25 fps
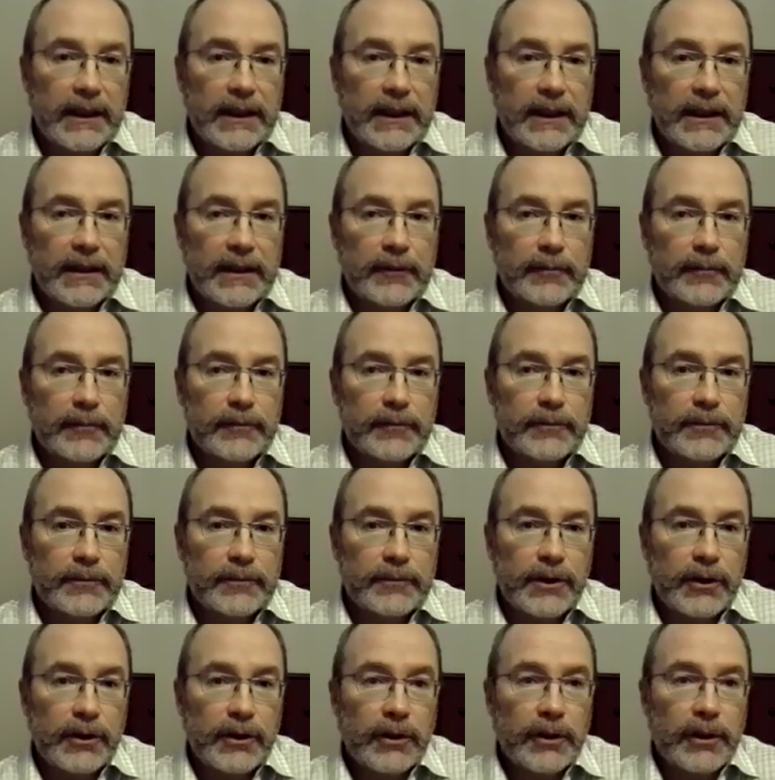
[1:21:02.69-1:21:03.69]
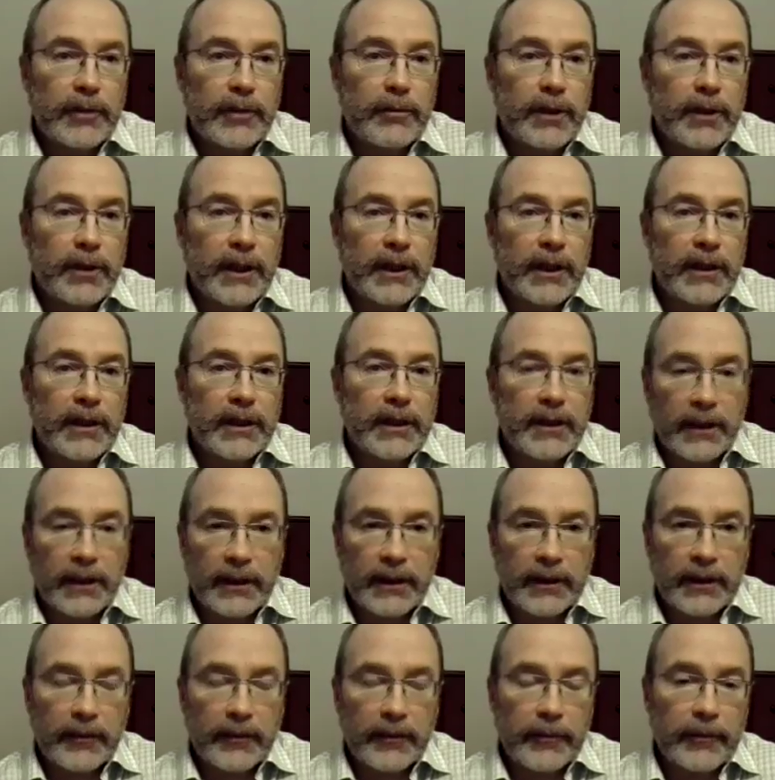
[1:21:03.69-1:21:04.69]
Looking back
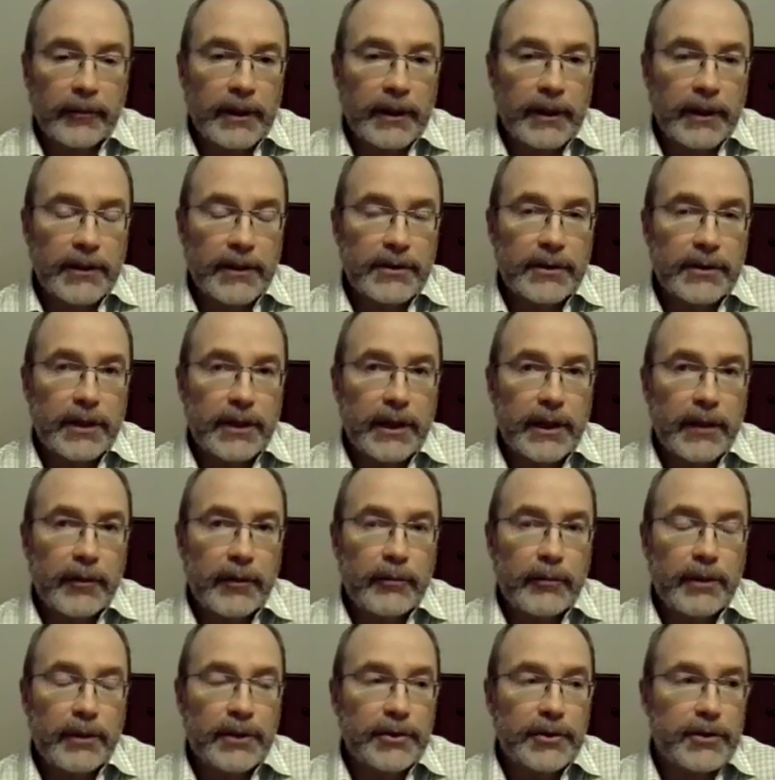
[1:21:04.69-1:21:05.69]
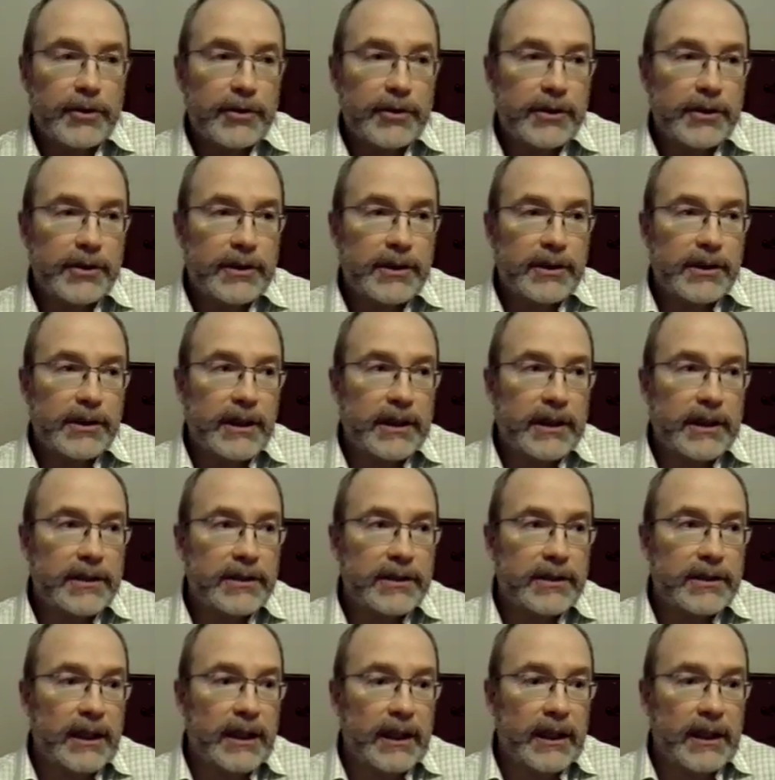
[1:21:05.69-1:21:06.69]
as to how to measure
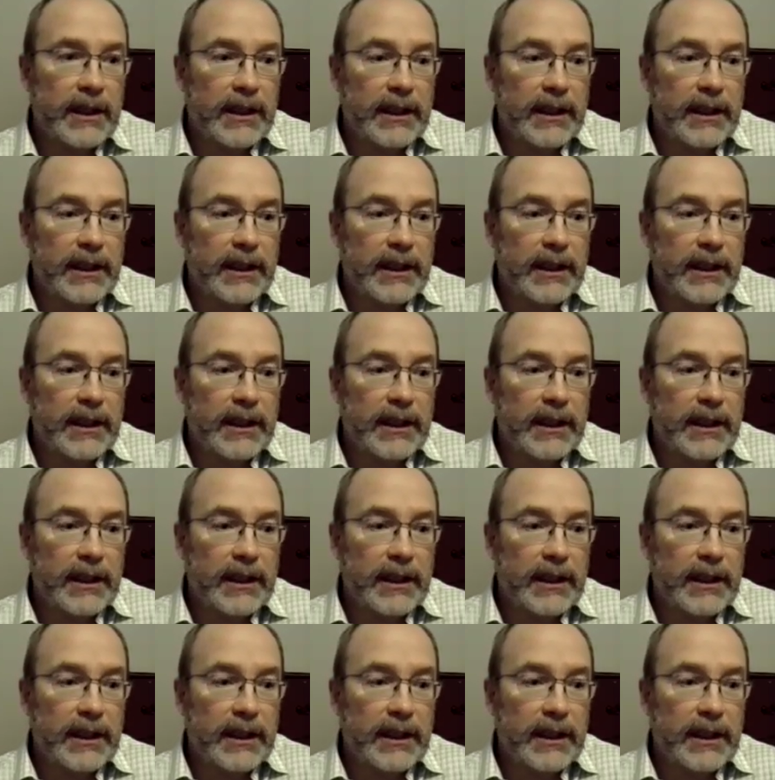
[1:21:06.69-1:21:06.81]
success,